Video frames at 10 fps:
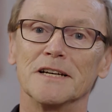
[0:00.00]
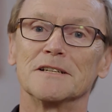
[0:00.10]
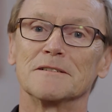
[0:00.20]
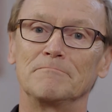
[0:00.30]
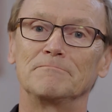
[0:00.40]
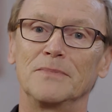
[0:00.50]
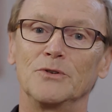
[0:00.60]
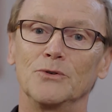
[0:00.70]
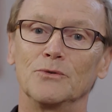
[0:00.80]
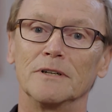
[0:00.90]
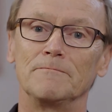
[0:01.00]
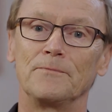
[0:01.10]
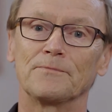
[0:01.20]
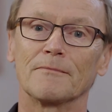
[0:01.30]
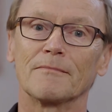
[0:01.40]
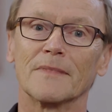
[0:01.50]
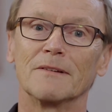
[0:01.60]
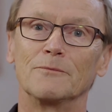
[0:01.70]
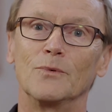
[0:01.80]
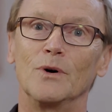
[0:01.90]
yes, who um,
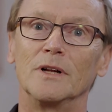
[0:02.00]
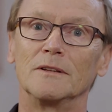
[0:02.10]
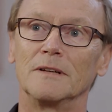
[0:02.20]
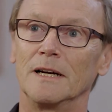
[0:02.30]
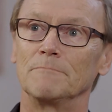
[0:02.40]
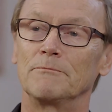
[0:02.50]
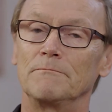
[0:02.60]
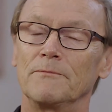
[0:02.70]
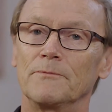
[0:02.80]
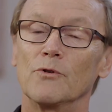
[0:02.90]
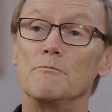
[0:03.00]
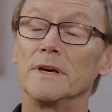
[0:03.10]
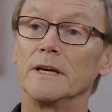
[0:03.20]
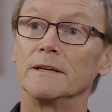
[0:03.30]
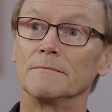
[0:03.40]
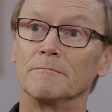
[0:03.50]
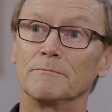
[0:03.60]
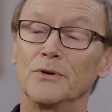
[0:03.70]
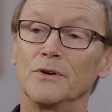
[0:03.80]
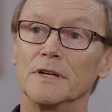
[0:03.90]
will, uh, for me,
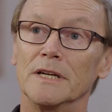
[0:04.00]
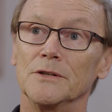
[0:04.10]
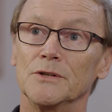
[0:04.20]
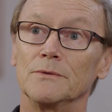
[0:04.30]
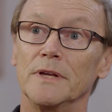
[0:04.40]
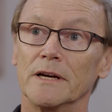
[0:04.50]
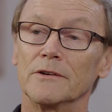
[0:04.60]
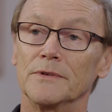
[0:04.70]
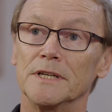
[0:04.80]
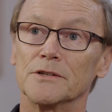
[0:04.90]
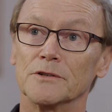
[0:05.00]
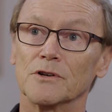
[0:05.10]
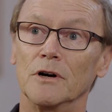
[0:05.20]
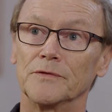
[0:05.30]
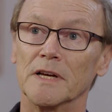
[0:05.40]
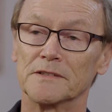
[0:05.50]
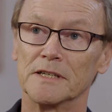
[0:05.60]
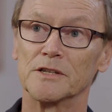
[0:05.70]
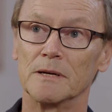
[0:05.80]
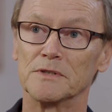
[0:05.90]
put it into their research context,
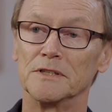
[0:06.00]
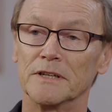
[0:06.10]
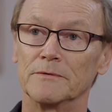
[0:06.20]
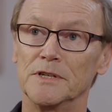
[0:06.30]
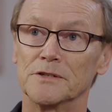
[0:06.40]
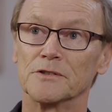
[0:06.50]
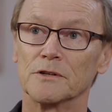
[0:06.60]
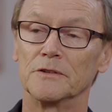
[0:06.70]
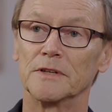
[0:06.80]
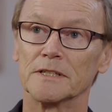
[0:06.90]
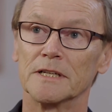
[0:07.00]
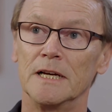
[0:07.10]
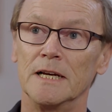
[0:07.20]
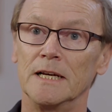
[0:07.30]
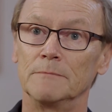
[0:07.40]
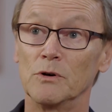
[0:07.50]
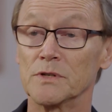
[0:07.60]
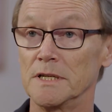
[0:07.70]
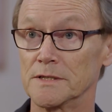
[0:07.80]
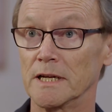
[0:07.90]
their substantive research context,
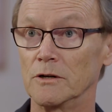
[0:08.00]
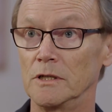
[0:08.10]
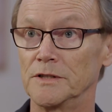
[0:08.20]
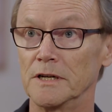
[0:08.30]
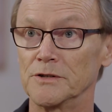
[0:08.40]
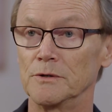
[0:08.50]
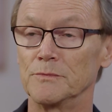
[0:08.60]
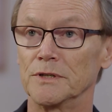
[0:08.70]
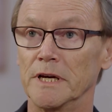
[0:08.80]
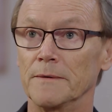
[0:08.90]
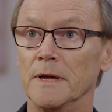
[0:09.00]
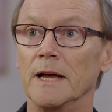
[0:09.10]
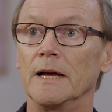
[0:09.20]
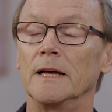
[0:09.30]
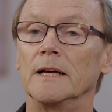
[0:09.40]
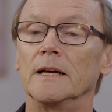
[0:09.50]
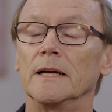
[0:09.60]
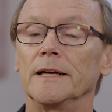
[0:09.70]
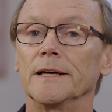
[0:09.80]
mostly in psychology, I assume today. Mm -hmm.